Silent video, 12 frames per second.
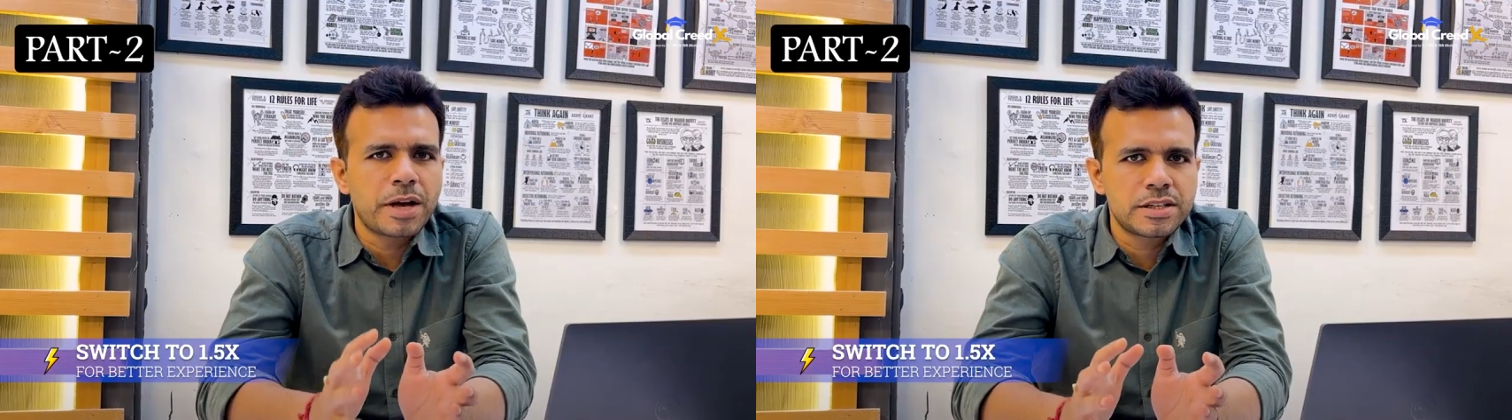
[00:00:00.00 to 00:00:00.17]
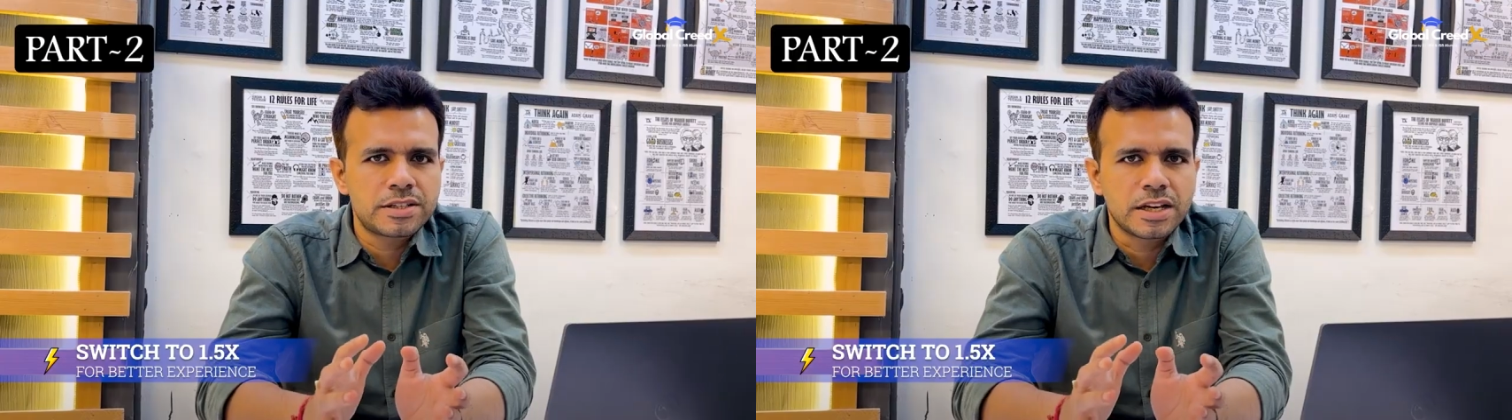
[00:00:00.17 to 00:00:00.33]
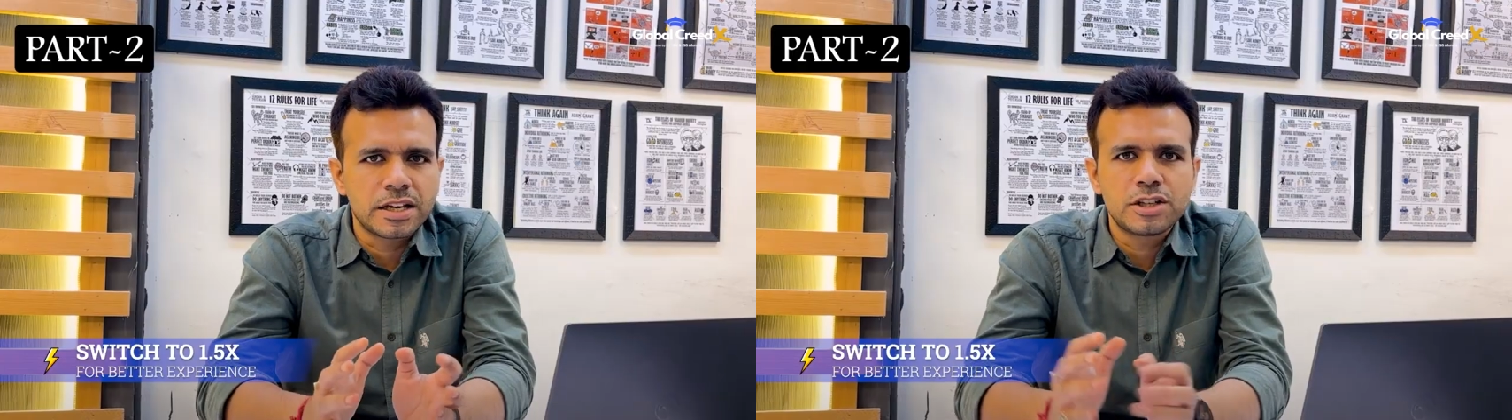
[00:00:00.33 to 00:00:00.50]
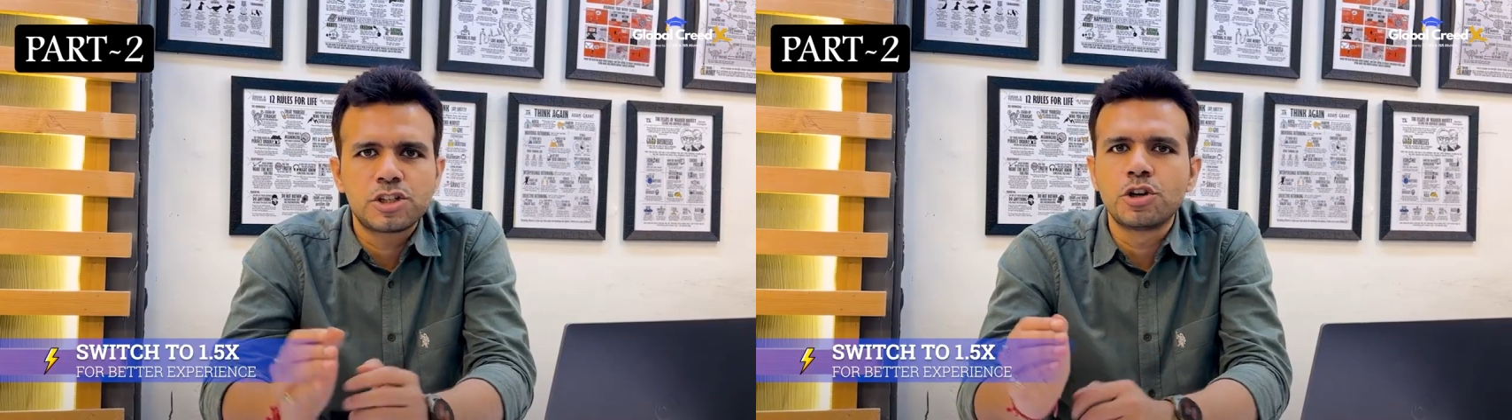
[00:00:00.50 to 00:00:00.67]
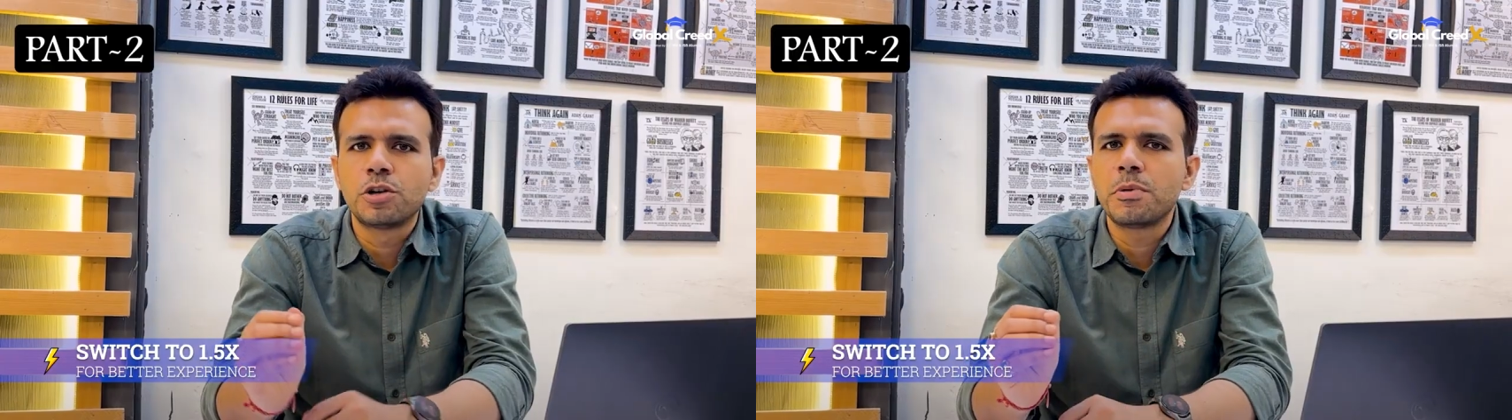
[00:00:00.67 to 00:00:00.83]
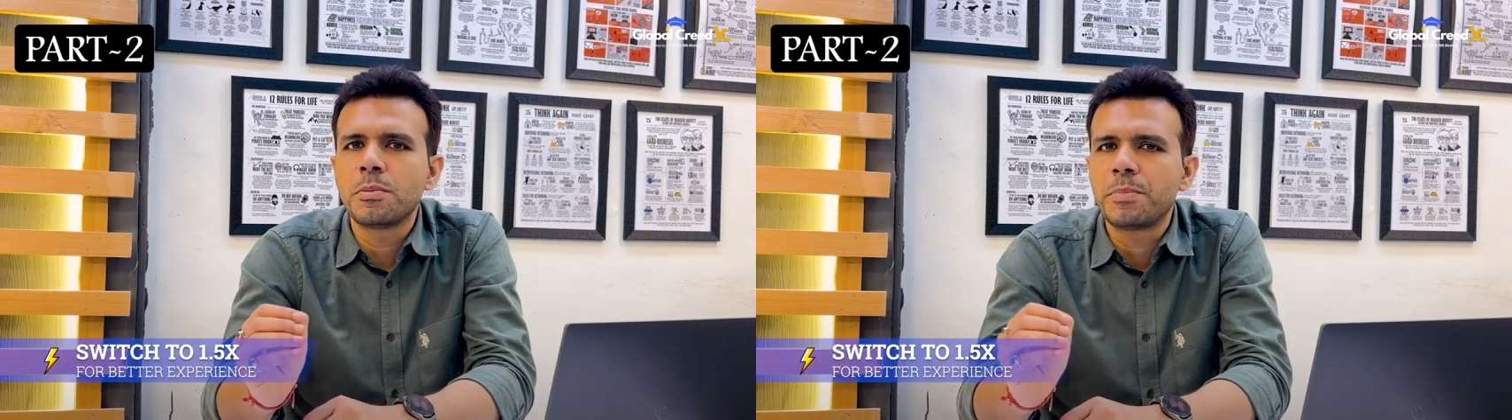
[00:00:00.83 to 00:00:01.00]
essay
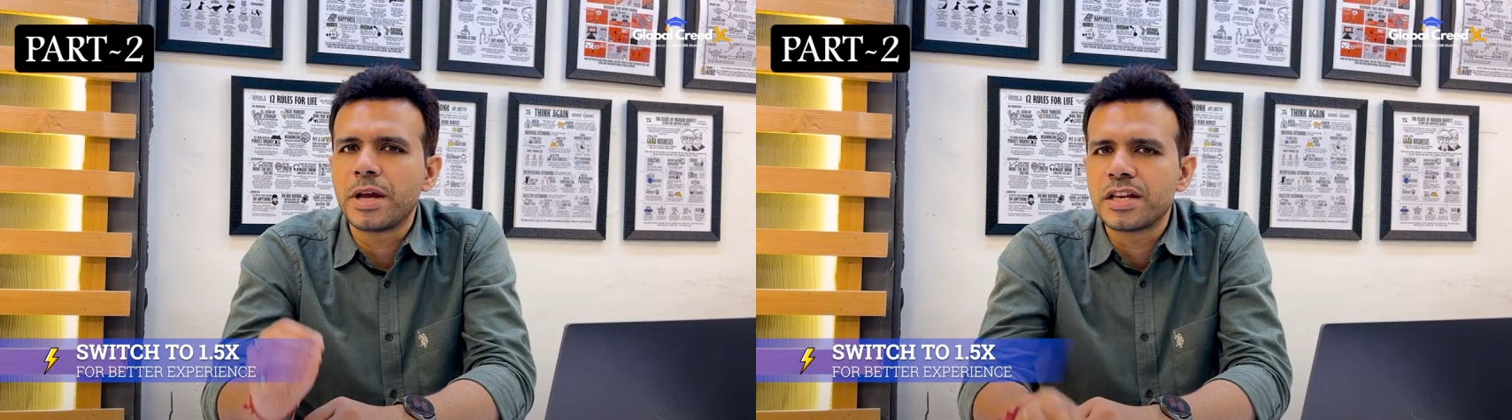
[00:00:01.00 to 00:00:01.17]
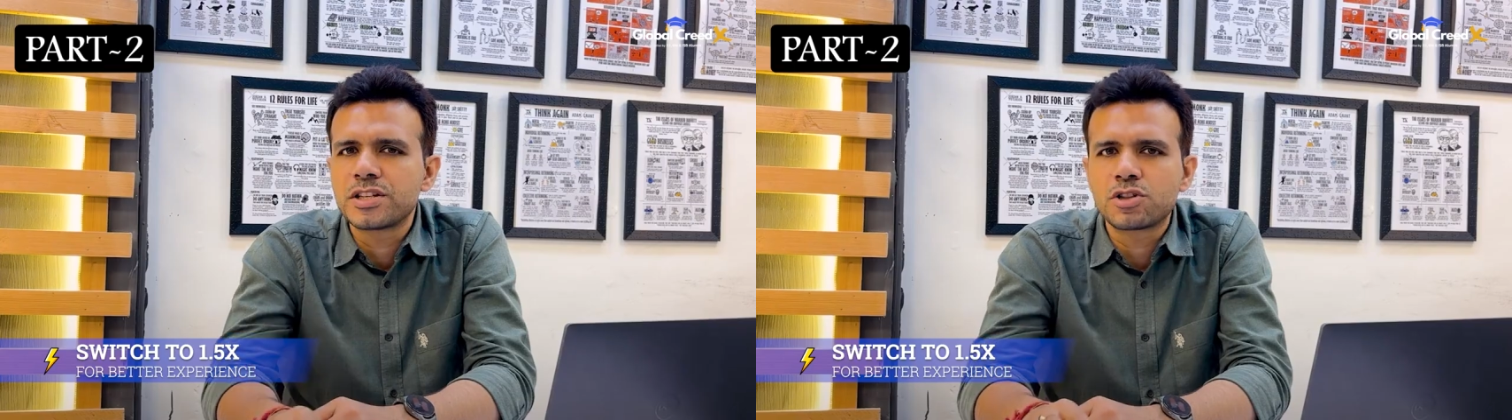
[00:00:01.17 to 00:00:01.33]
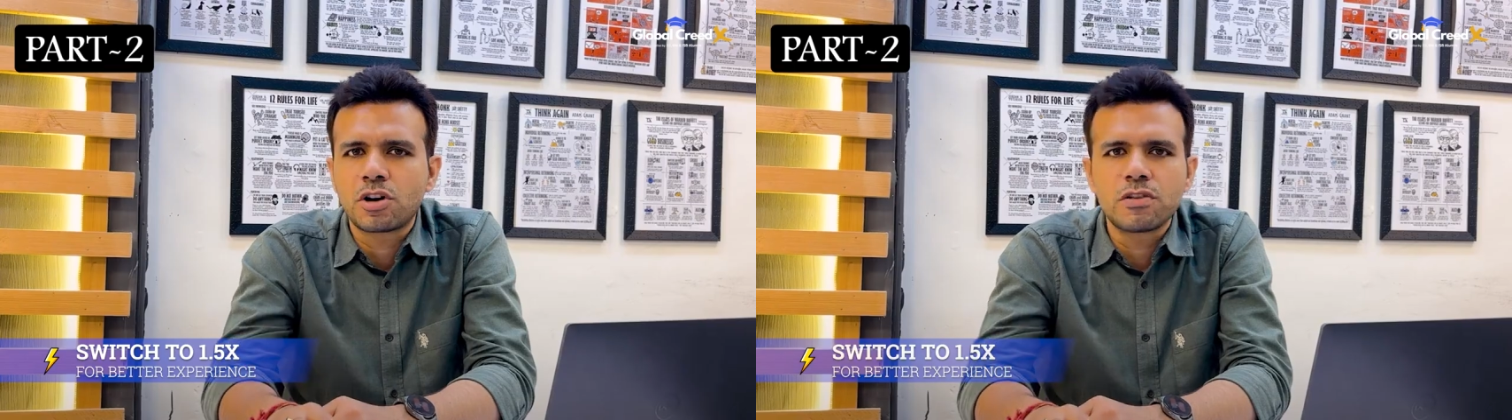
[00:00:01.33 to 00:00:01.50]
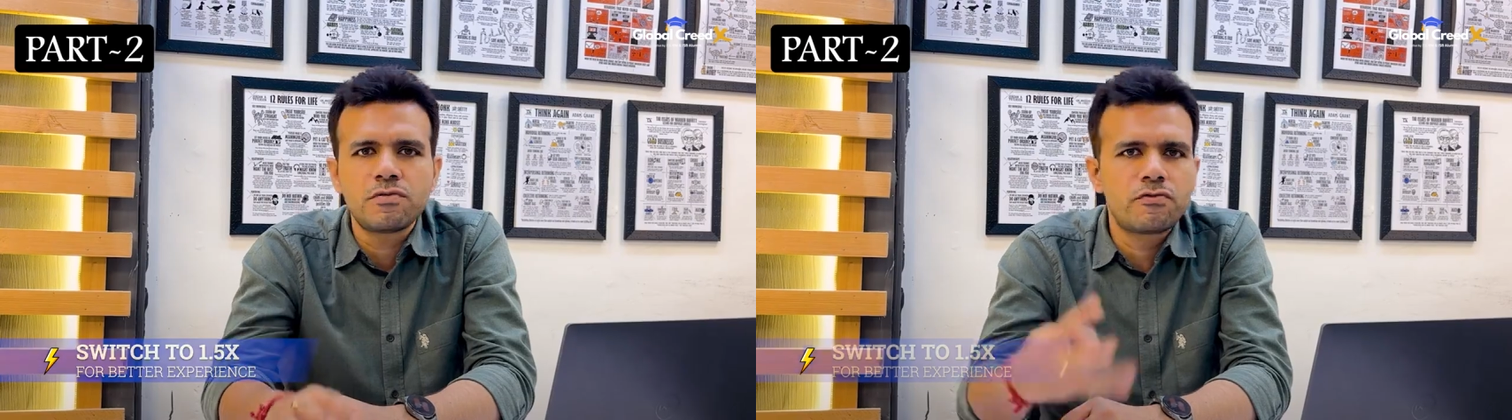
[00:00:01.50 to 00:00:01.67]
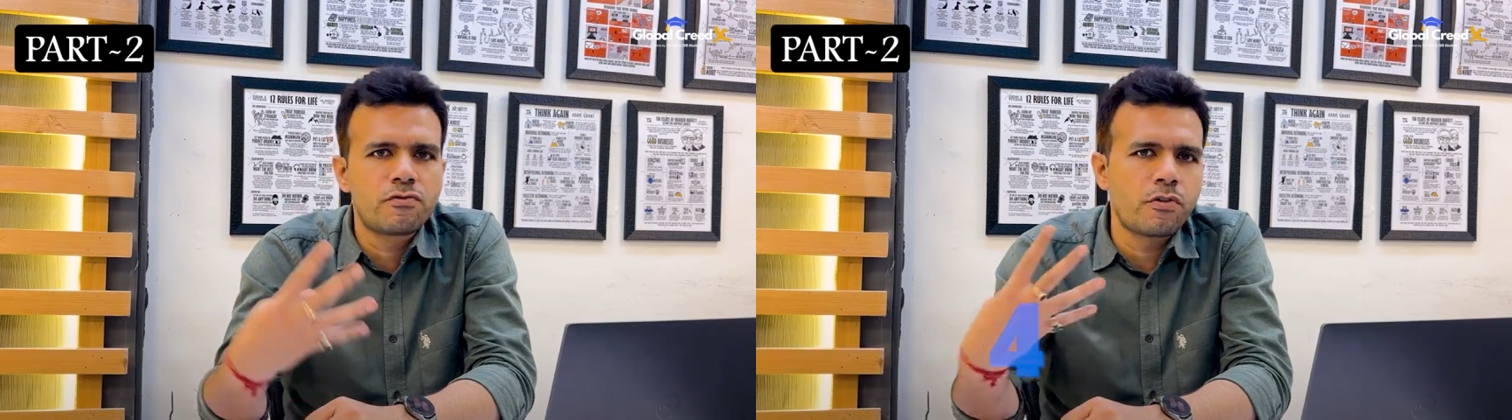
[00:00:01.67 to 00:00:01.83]
should be based on